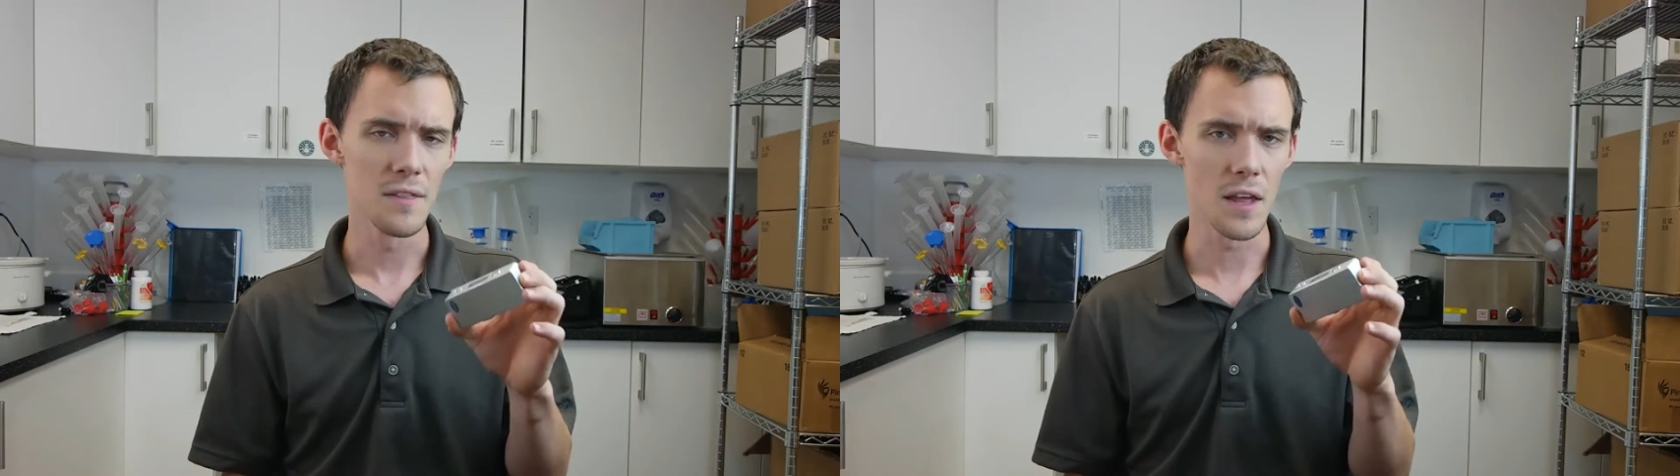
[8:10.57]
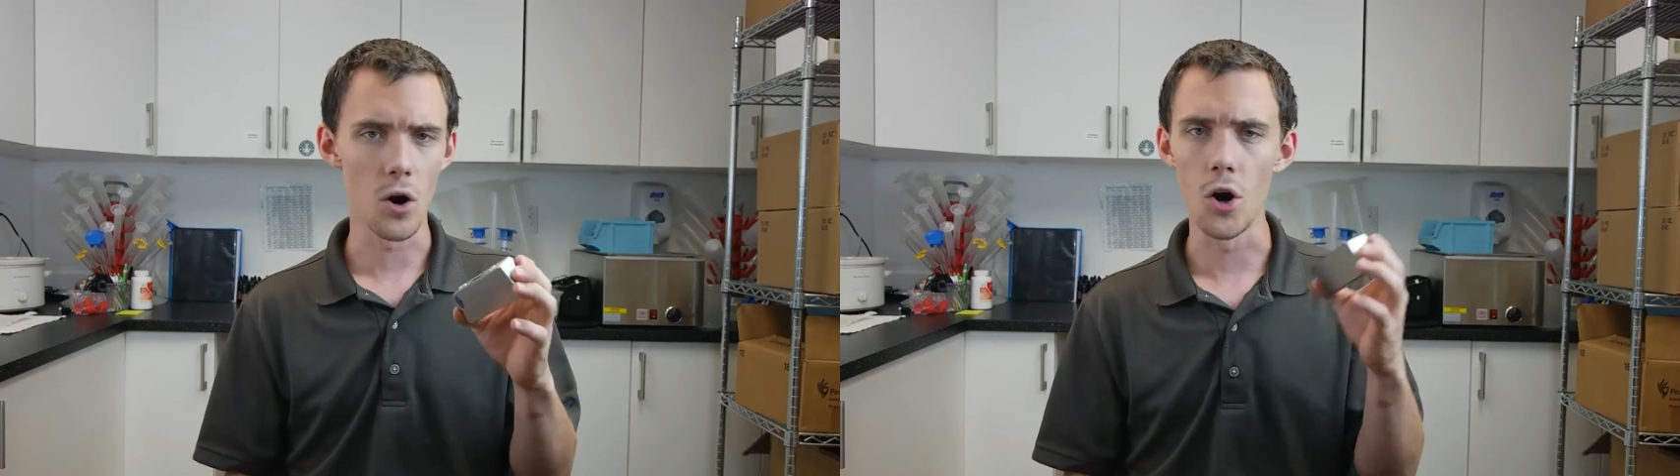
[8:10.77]

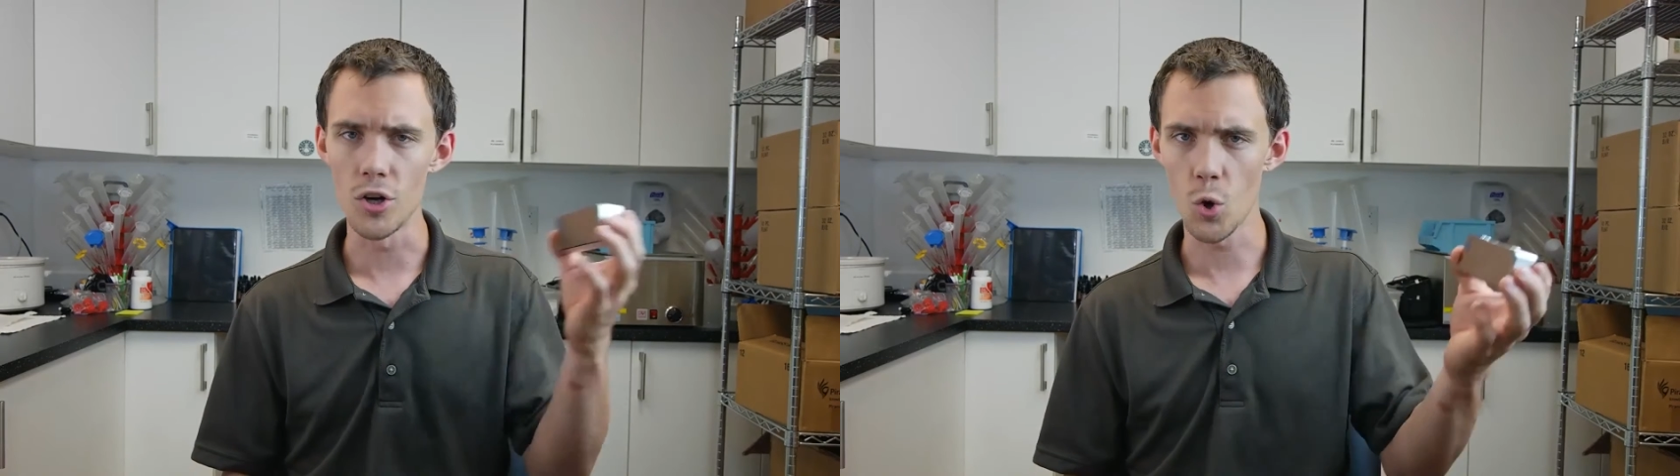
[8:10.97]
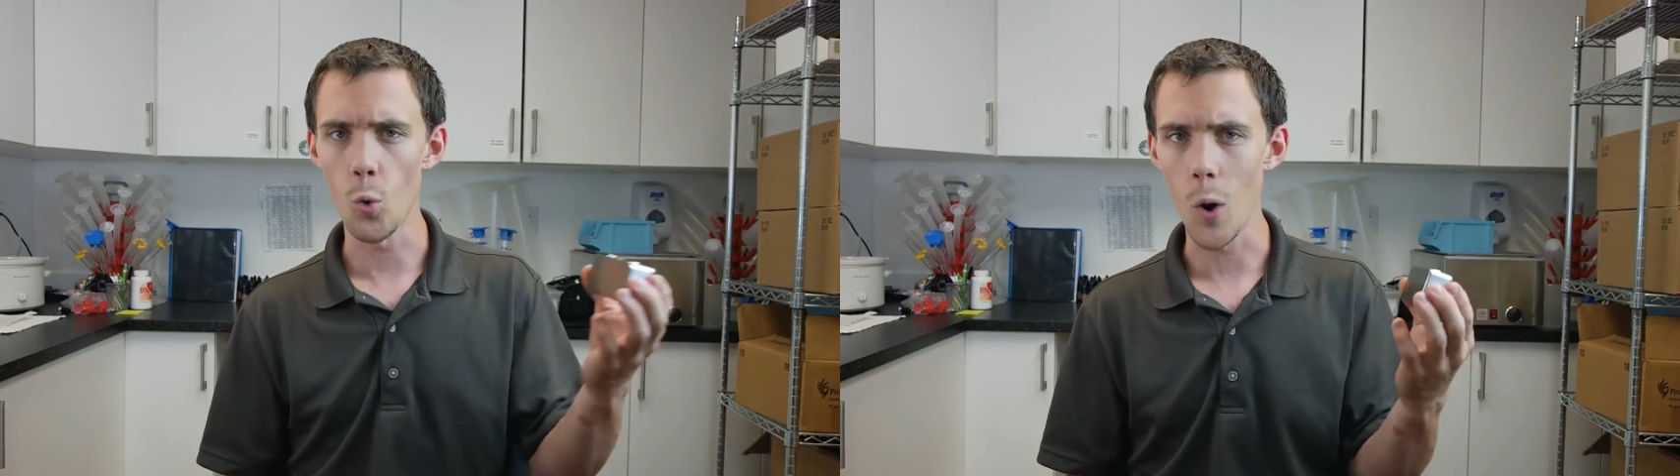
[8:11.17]
that
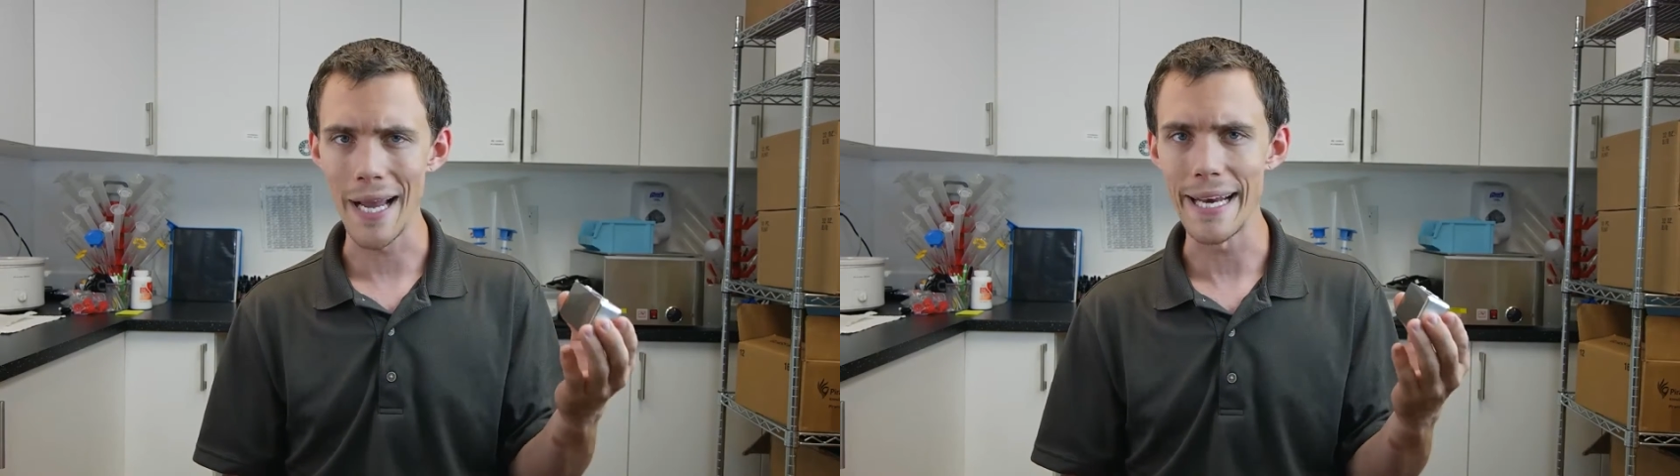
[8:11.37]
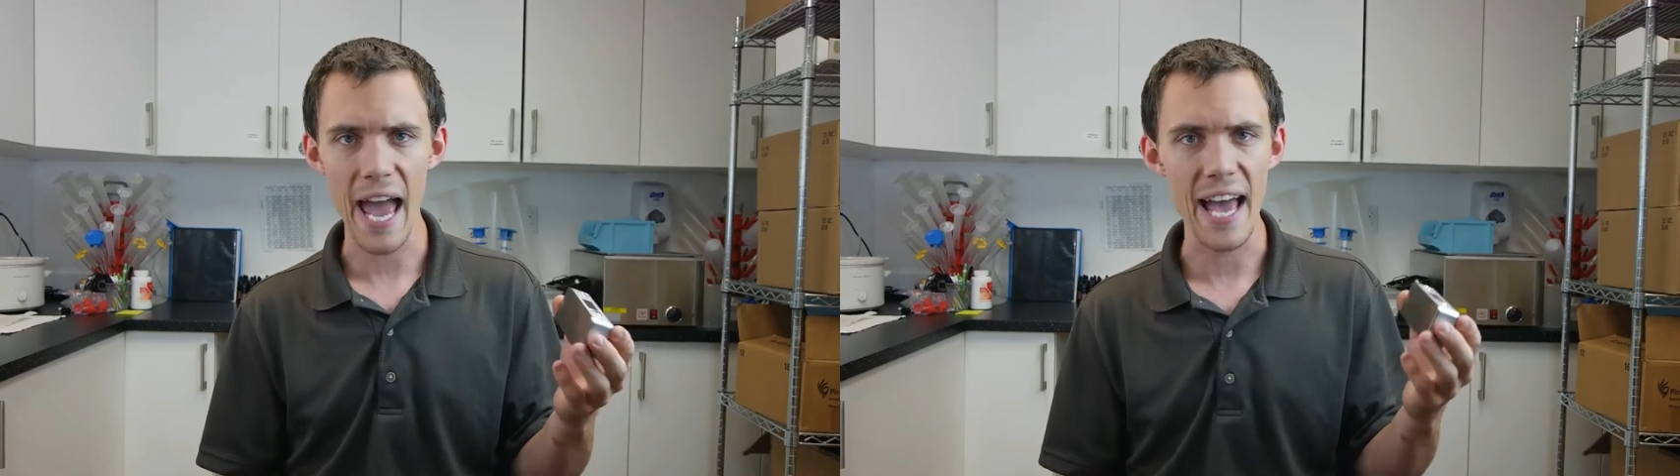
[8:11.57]
aren't
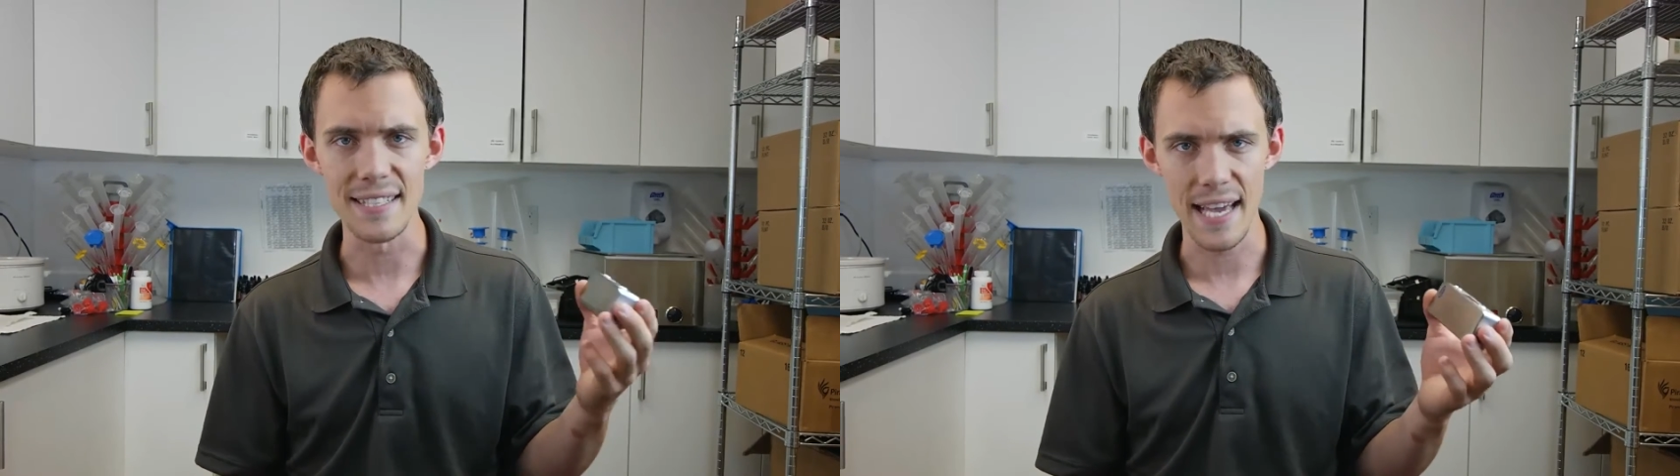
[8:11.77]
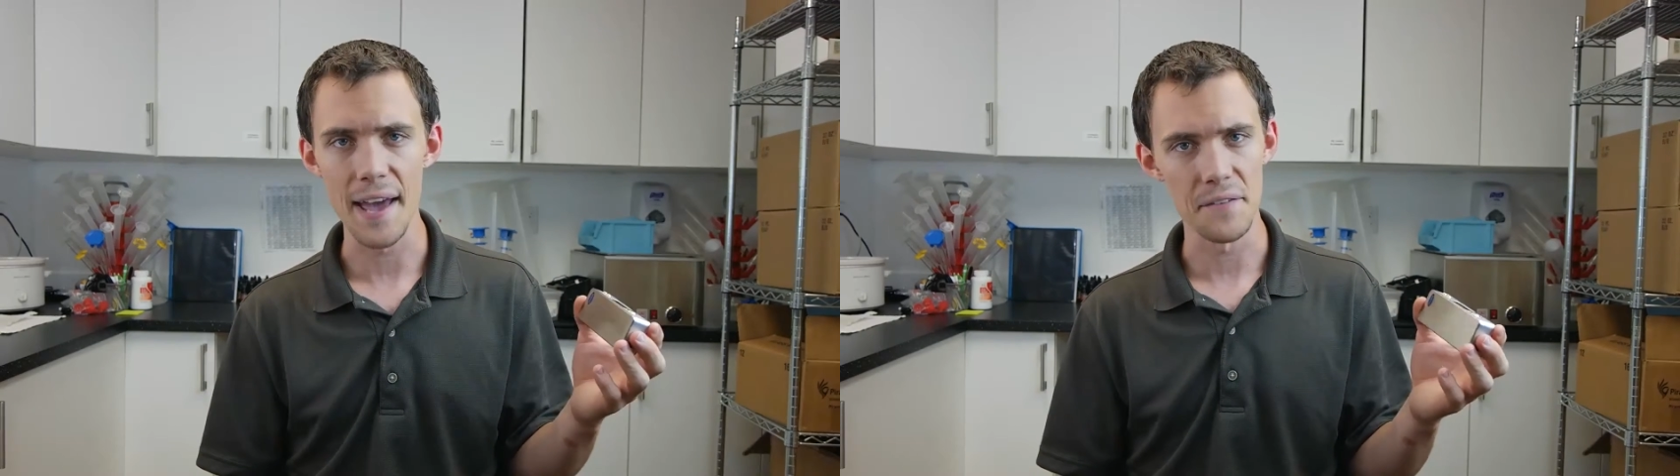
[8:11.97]
quite
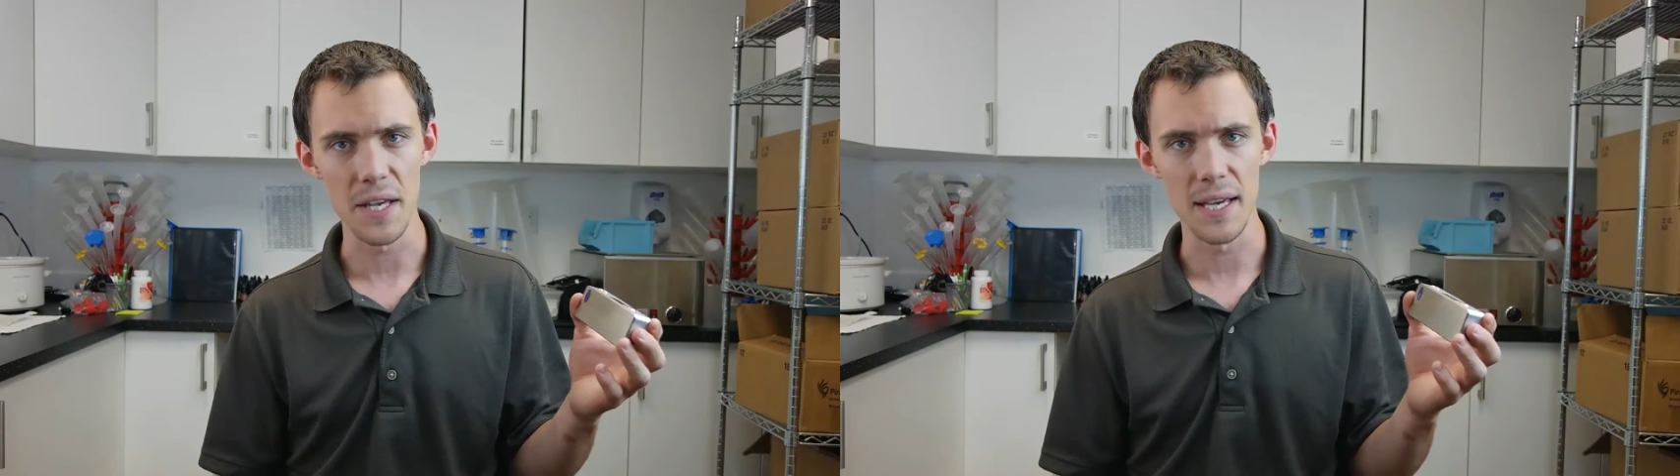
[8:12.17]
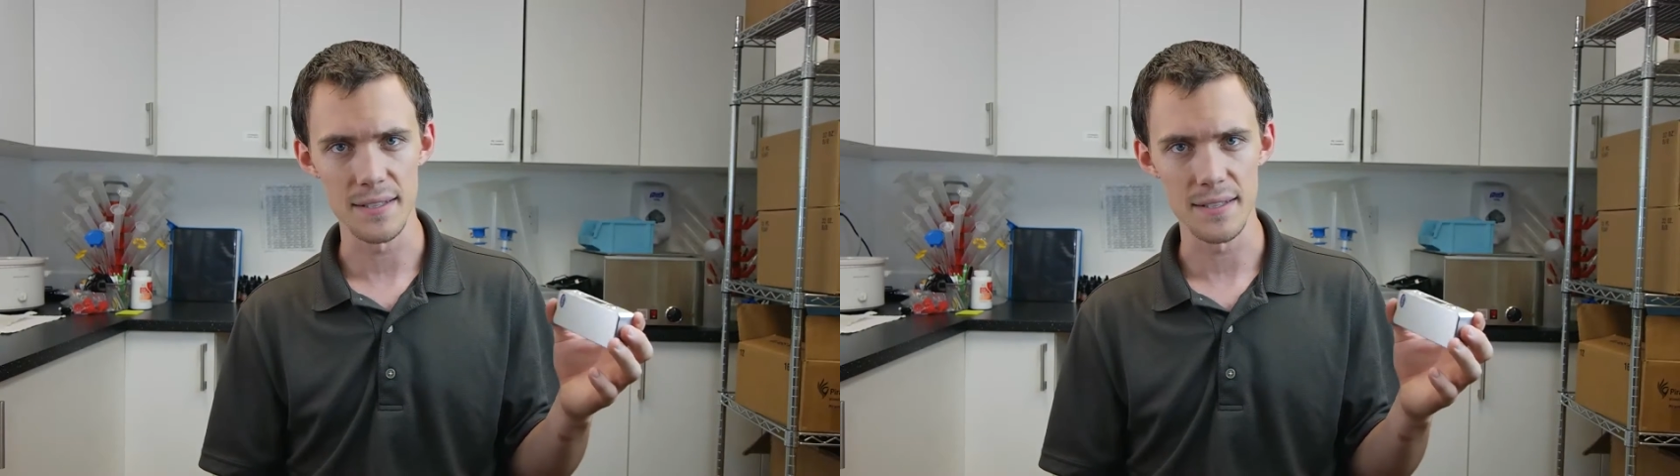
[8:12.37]
as heavy